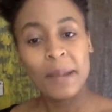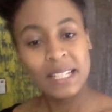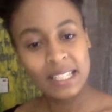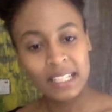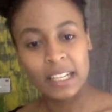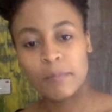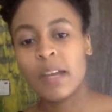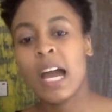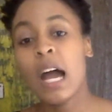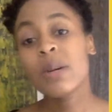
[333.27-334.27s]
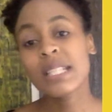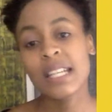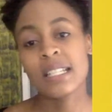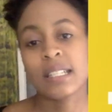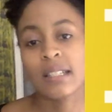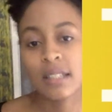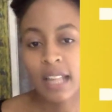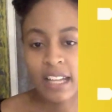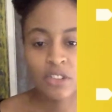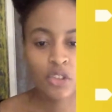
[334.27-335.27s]
Basically, our
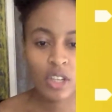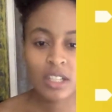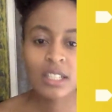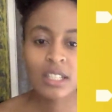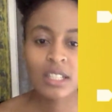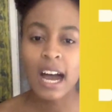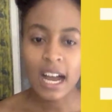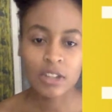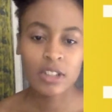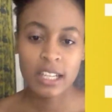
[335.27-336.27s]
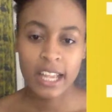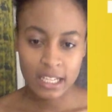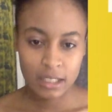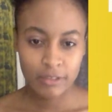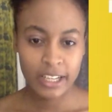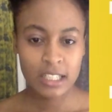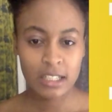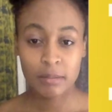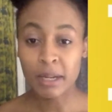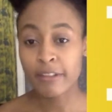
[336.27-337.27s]
senses, like triggers, are actually
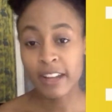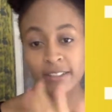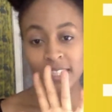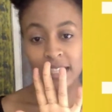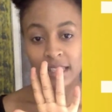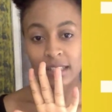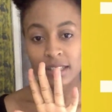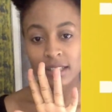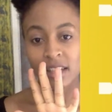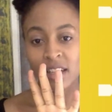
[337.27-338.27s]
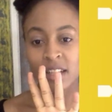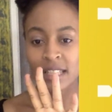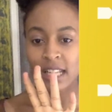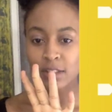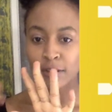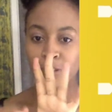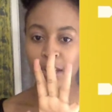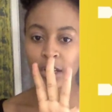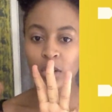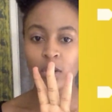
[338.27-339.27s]
activated by five senses sense of
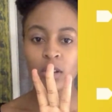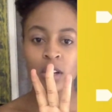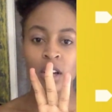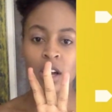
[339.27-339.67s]
feel,